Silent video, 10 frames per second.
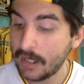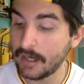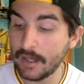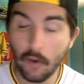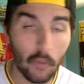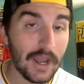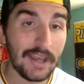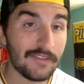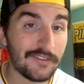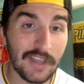And in a
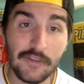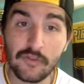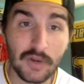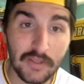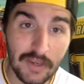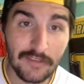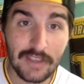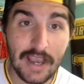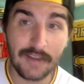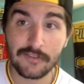way, this injury that
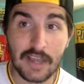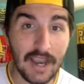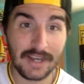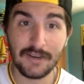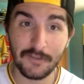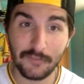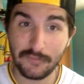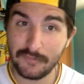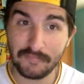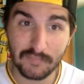he's had is kind
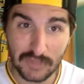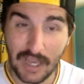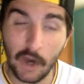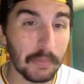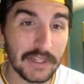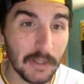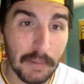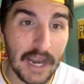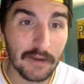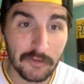of helping
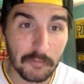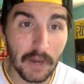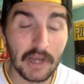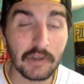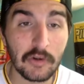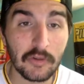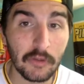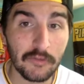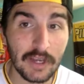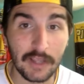the Pirates monitor
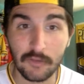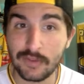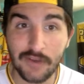those innings.